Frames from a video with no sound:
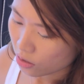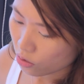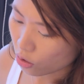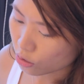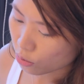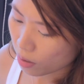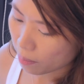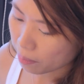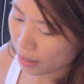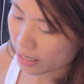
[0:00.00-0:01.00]
you also
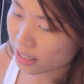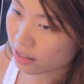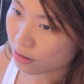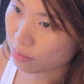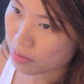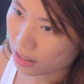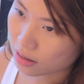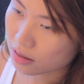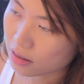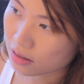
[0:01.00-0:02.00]
apply a little bit
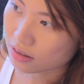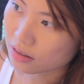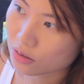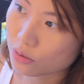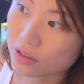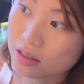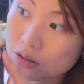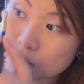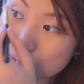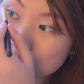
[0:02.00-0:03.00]
so that
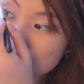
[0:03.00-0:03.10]
you